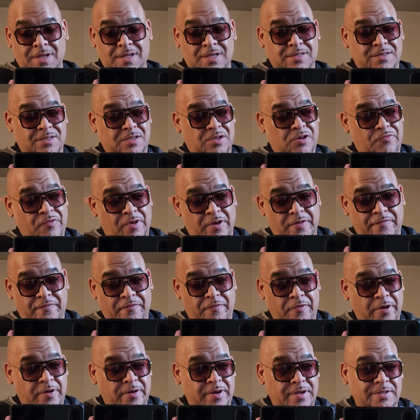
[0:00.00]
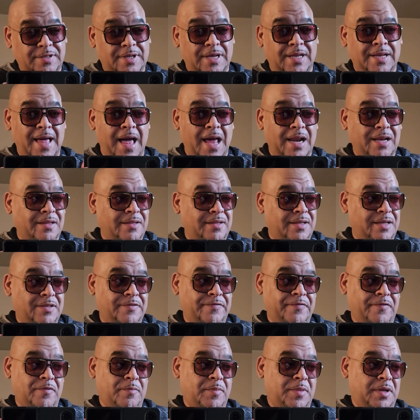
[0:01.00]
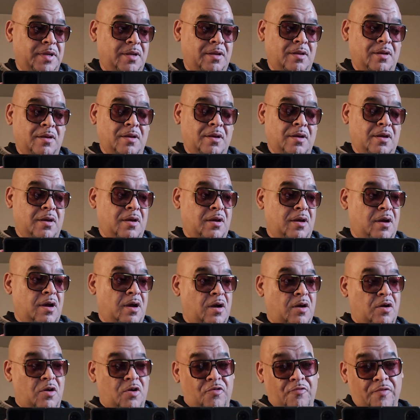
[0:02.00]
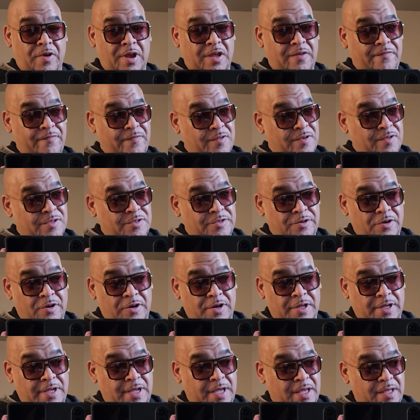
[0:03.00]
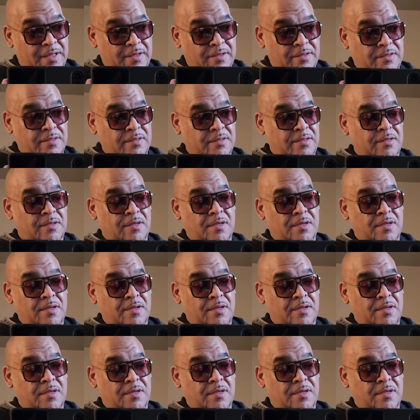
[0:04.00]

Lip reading: It's a great fragrance. A lot of these, for me, are great for turning heads.